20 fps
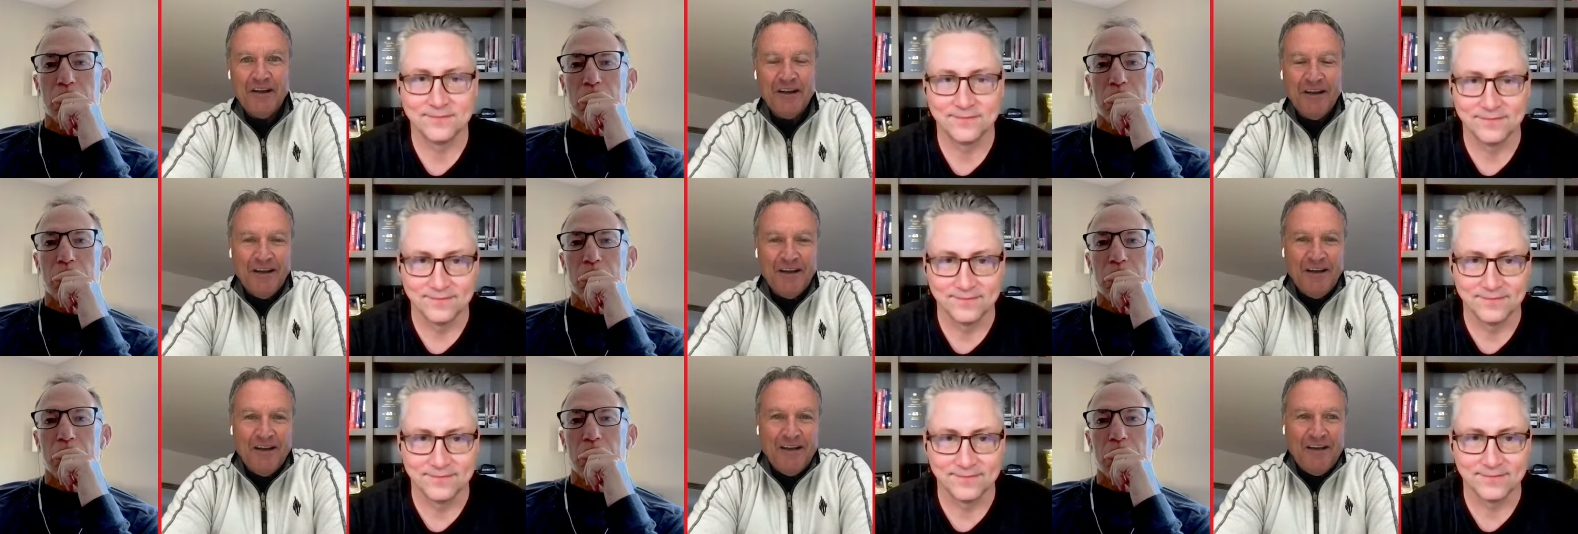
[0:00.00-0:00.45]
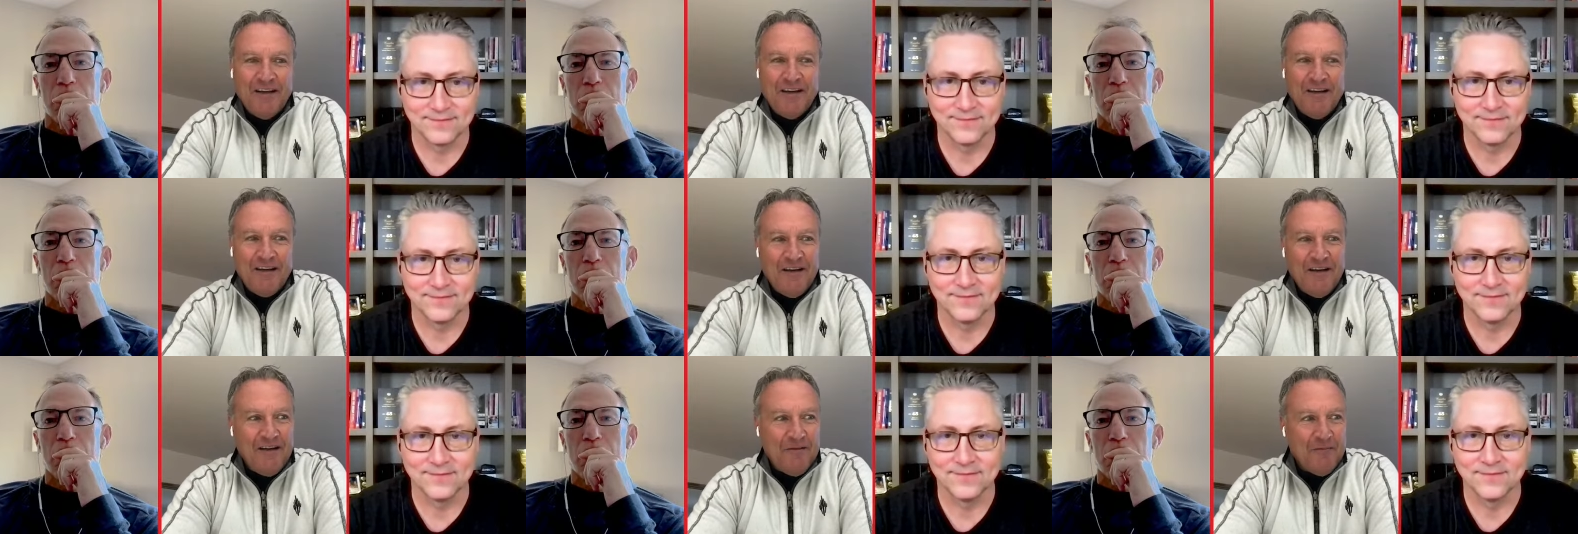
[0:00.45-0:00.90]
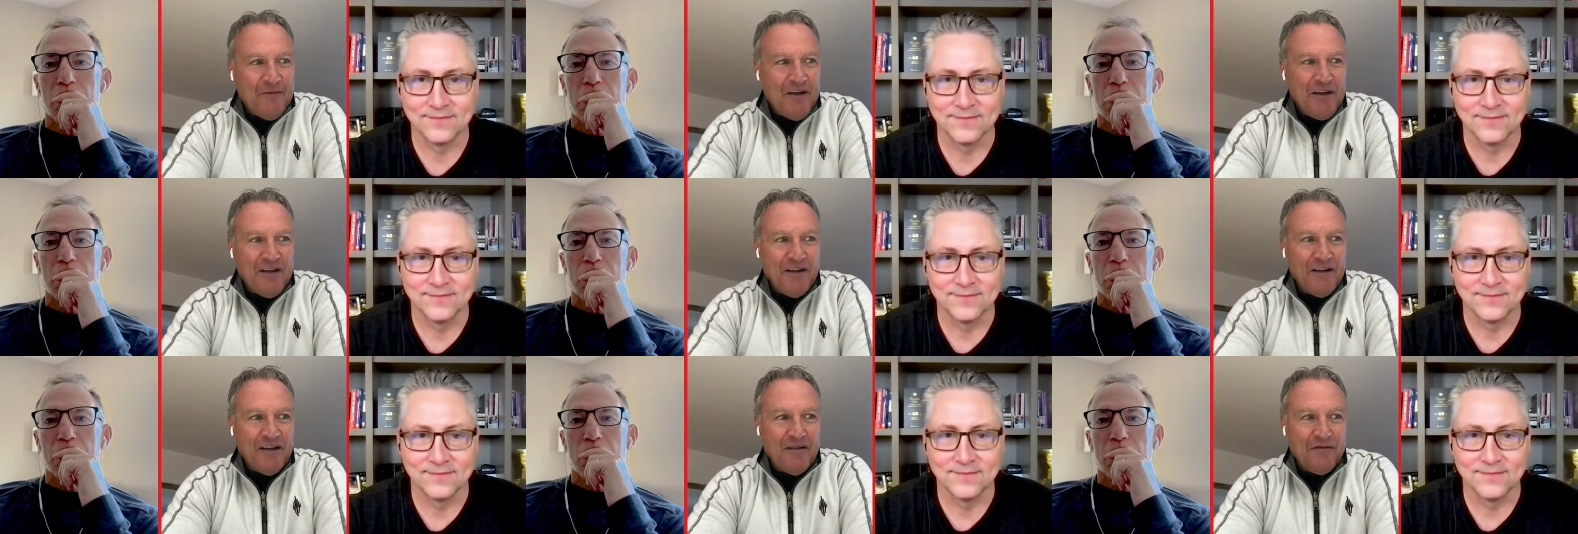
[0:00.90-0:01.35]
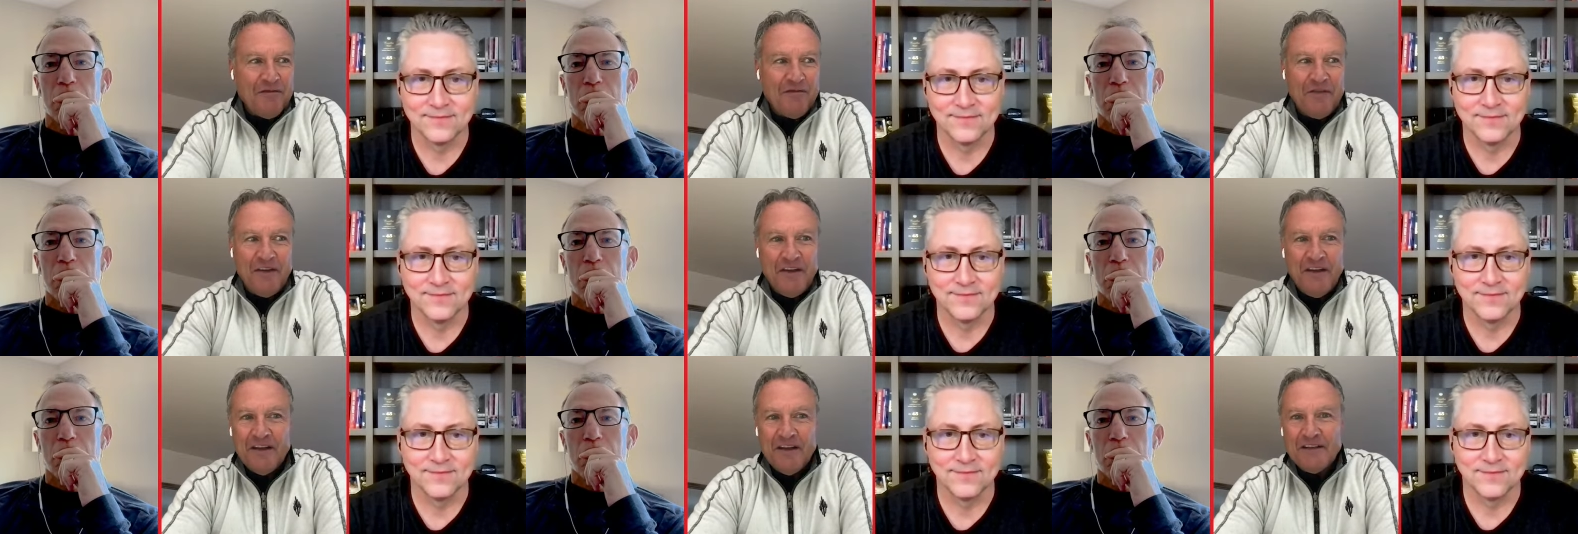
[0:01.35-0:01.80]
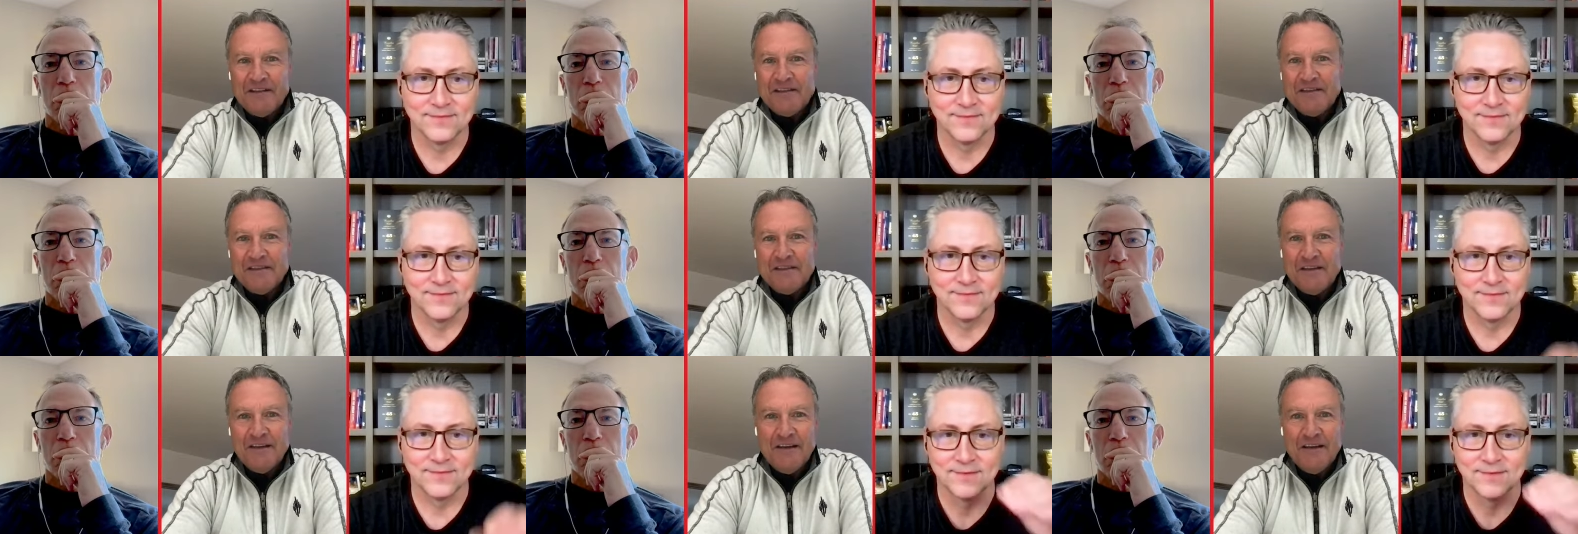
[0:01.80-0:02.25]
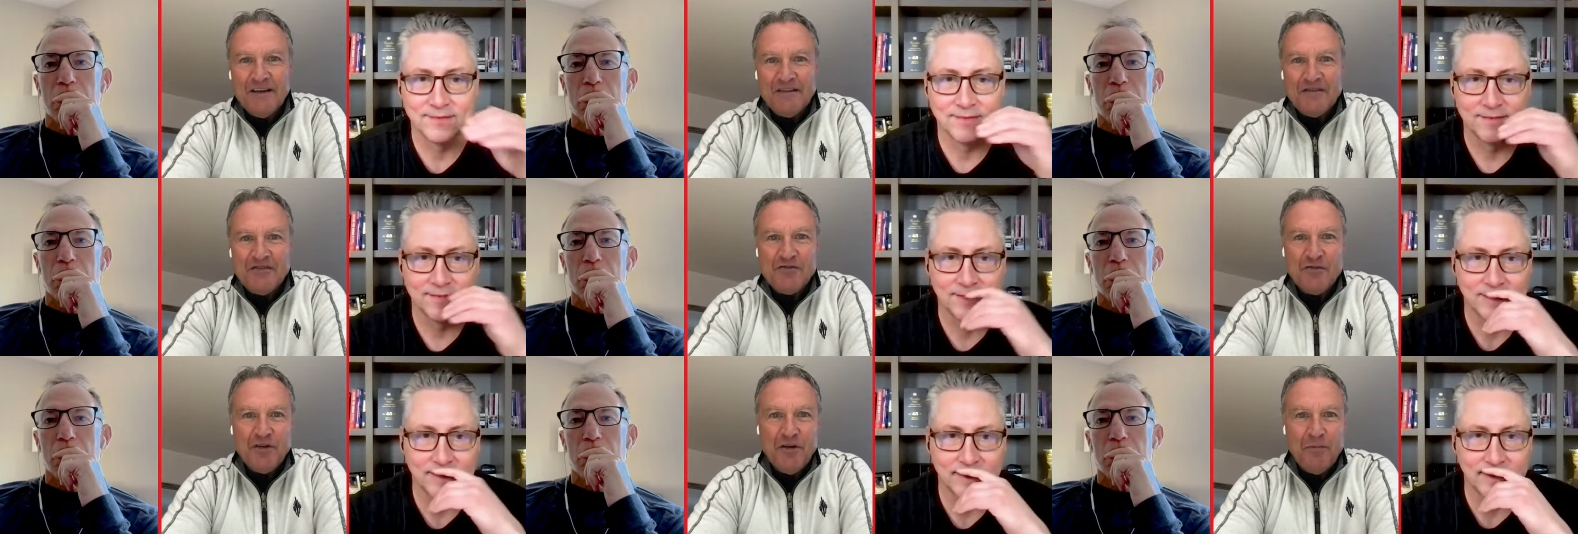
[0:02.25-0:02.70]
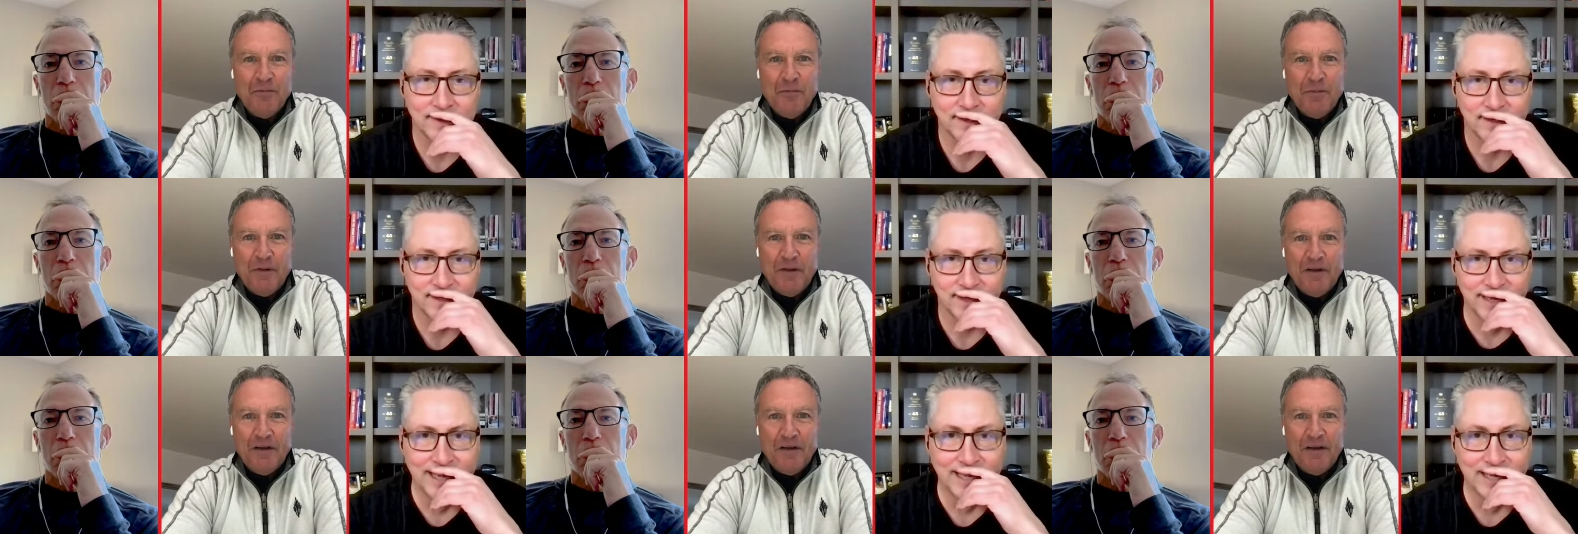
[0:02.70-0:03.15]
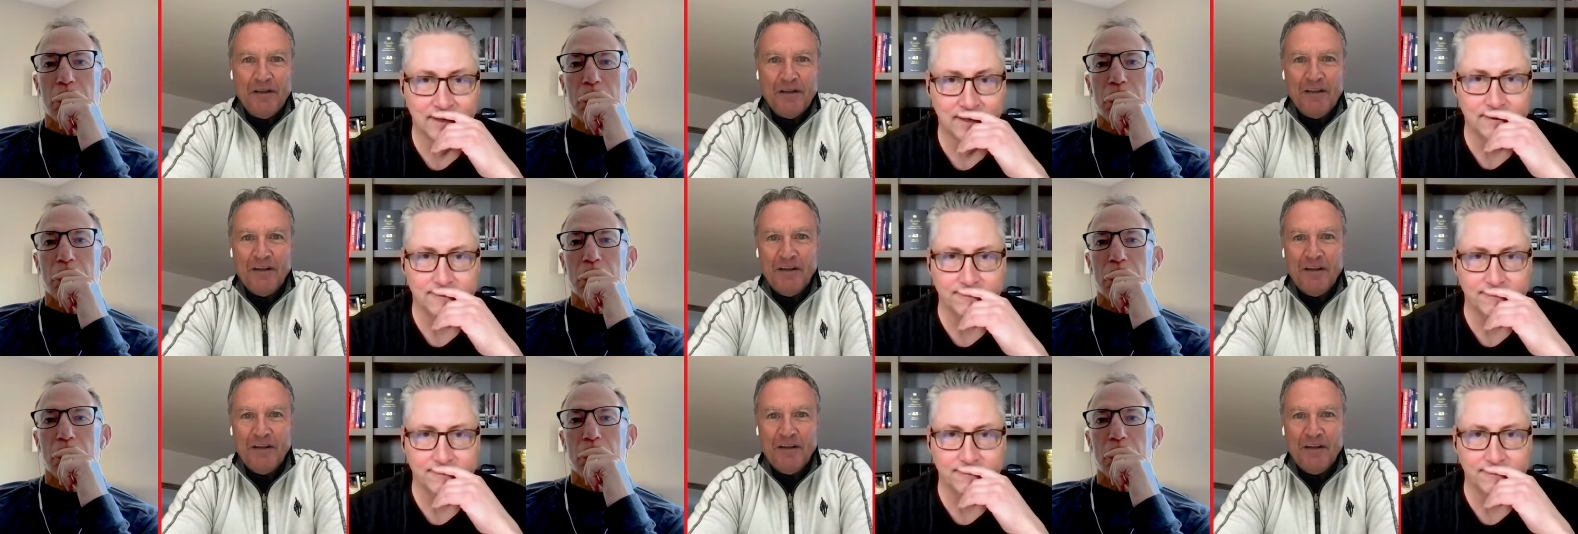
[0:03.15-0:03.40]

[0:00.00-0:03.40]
Speaker 1: and um, had a little Phoenix uh, trip and a